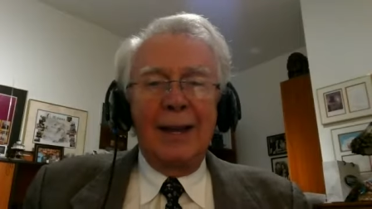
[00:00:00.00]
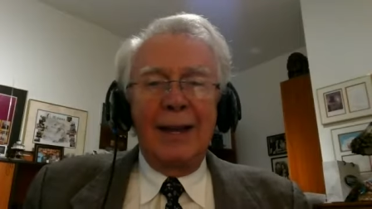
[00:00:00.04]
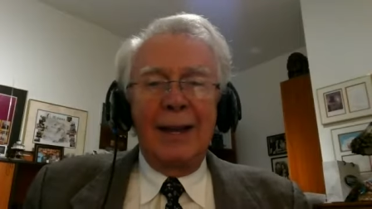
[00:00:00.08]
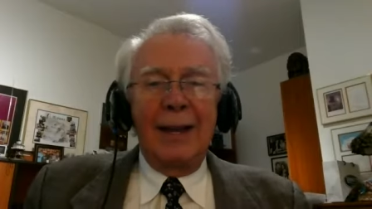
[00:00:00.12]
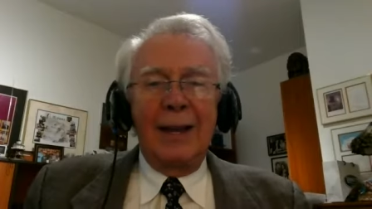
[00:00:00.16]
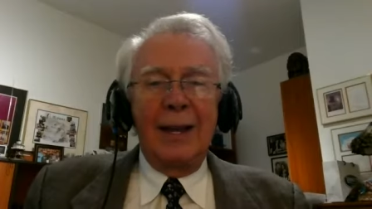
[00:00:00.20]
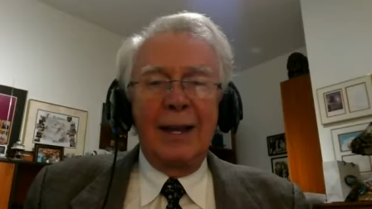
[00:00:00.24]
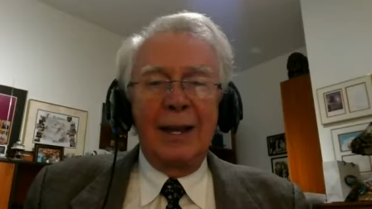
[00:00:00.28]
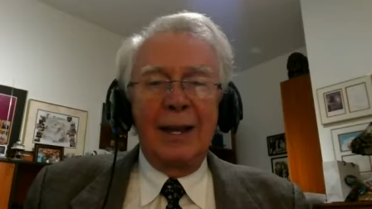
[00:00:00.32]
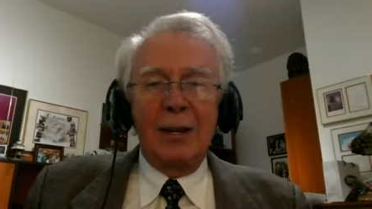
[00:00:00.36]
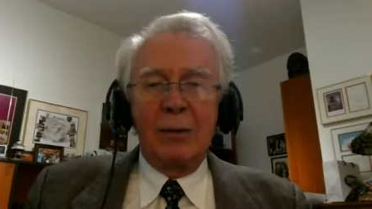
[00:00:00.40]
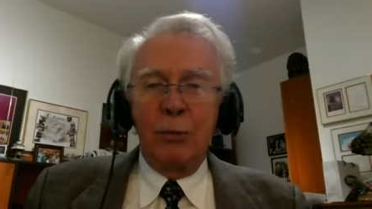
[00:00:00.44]

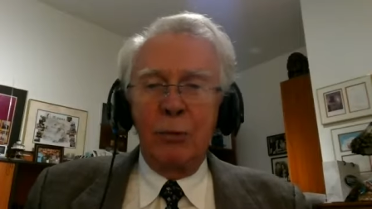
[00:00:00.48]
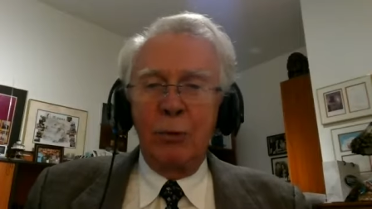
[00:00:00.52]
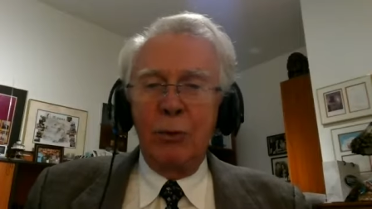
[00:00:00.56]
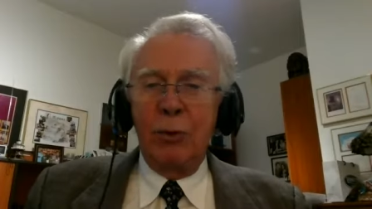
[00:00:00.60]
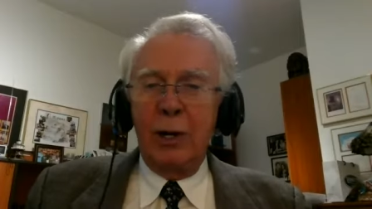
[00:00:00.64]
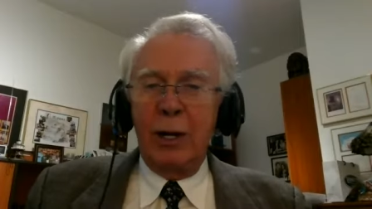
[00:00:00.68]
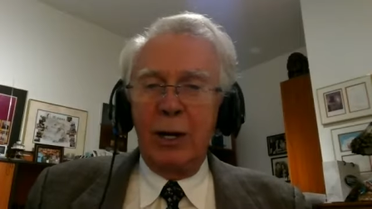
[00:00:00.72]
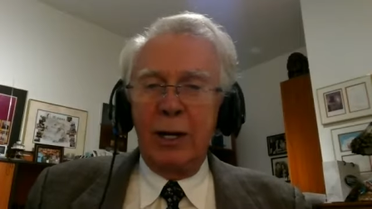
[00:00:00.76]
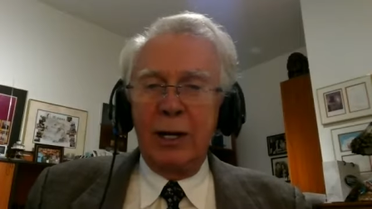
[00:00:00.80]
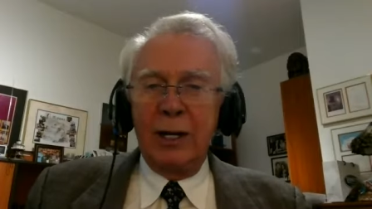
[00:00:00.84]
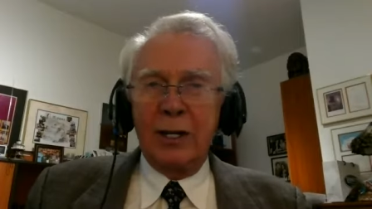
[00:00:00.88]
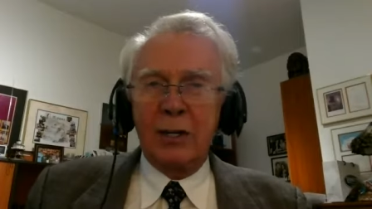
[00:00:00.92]
It's
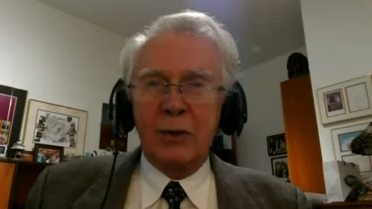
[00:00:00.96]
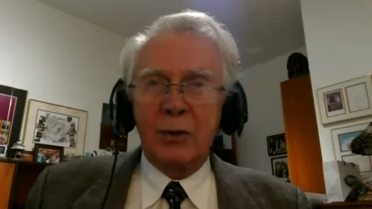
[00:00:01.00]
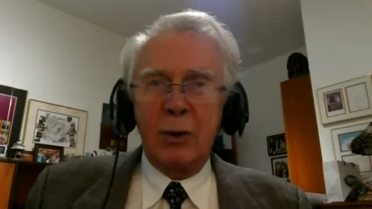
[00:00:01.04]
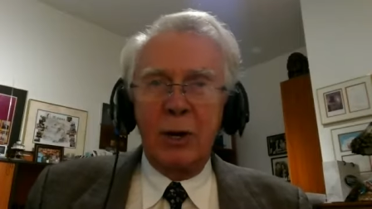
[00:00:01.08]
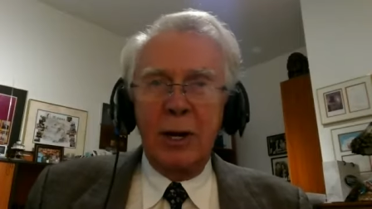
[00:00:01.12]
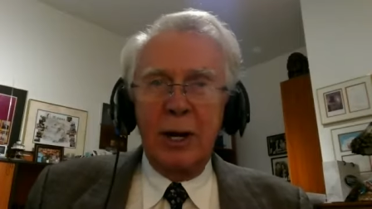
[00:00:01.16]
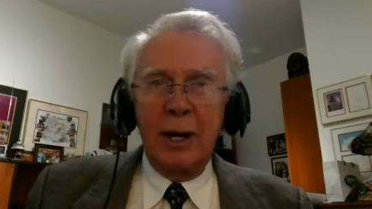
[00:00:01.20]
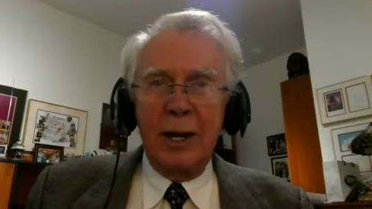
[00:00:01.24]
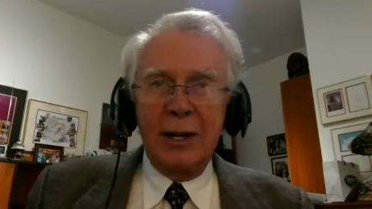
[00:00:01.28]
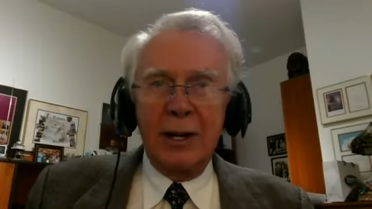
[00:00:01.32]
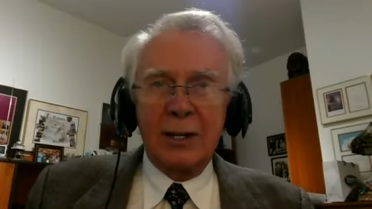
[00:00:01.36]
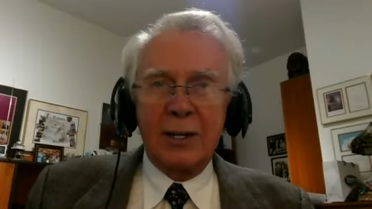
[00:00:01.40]
really
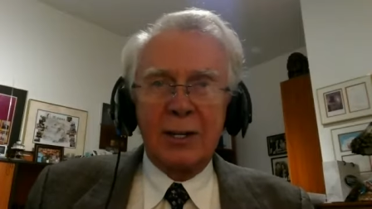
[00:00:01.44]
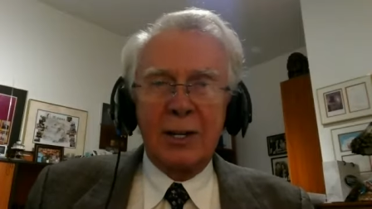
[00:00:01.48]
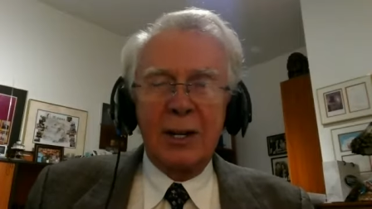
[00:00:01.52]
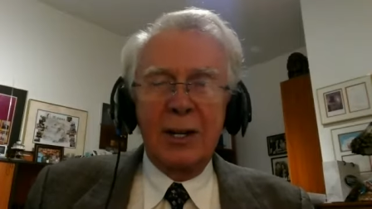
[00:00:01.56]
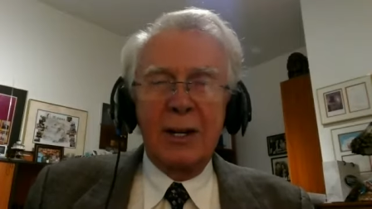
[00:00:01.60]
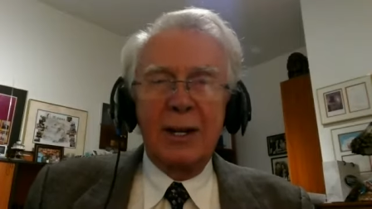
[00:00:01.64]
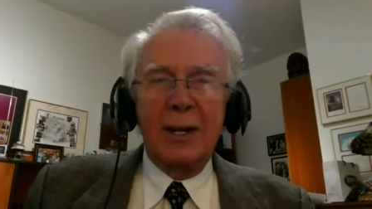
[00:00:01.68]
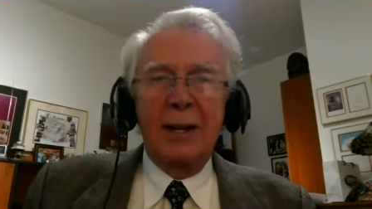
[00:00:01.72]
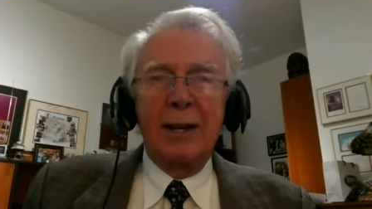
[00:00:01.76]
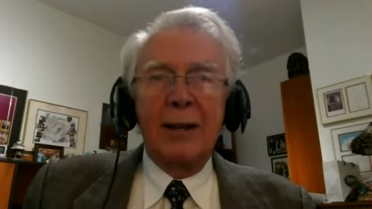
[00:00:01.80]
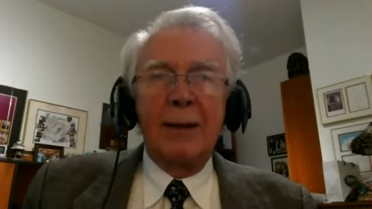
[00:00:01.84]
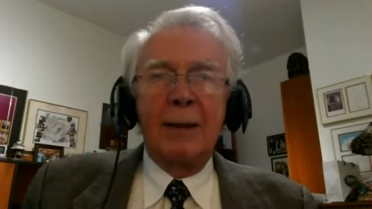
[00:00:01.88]
strange.
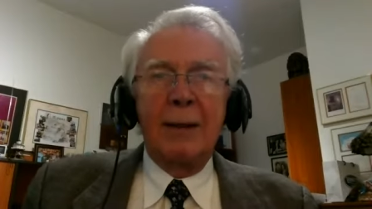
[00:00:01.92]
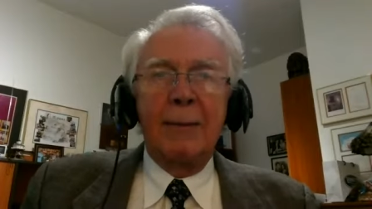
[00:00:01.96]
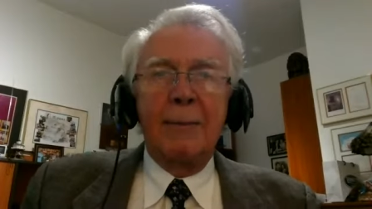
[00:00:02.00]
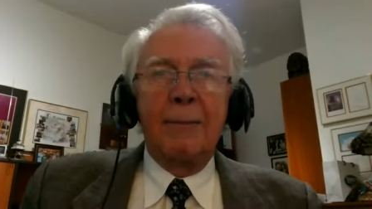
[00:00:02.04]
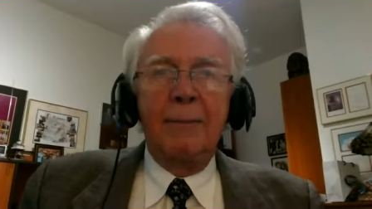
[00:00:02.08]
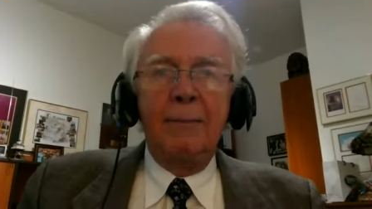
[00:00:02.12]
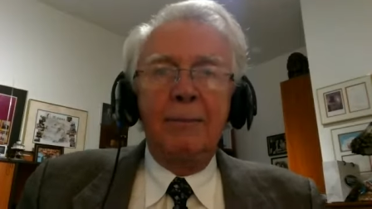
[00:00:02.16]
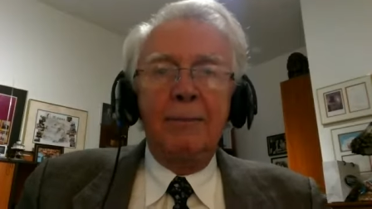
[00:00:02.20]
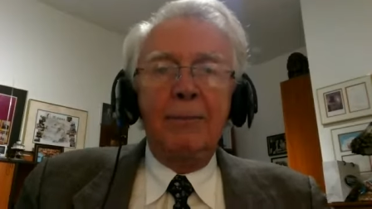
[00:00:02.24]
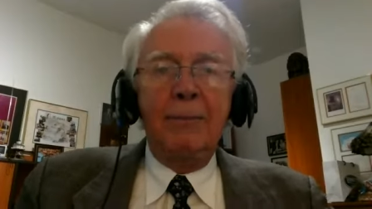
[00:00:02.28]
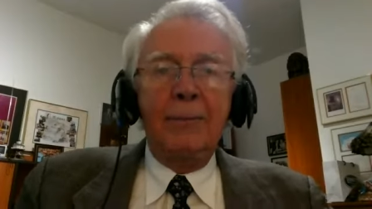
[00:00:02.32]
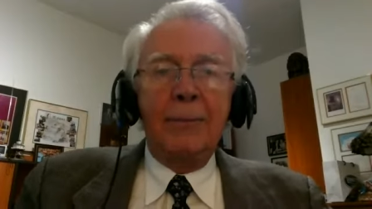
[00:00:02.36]

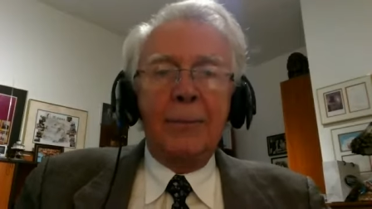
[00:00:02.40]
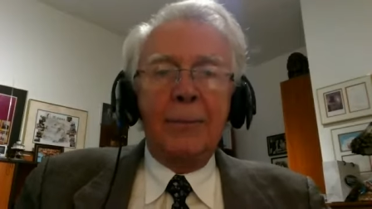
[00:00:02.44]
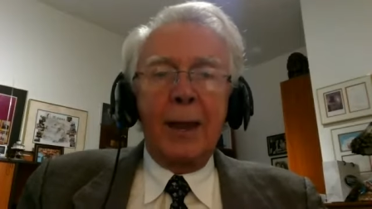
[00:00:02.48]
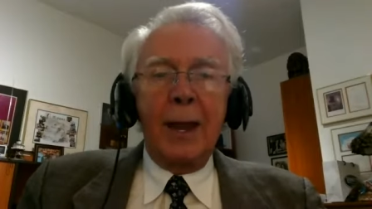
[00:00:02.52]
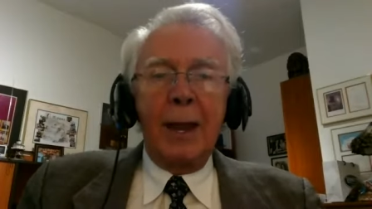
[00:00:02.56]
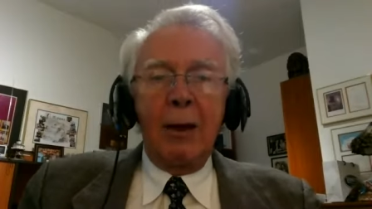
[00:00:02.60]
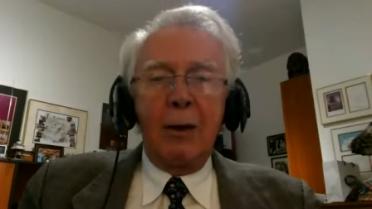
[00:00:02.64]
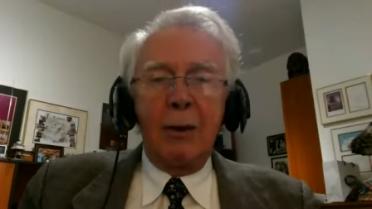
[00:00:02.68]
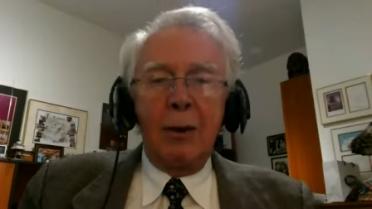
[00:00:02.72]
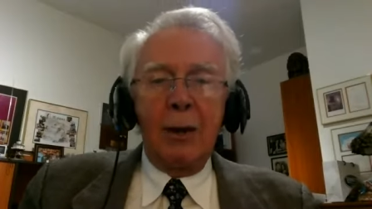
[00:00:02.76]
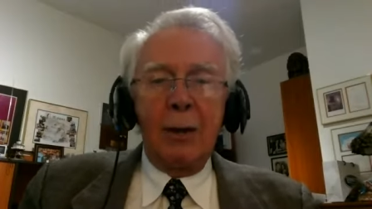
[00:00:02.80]
Now,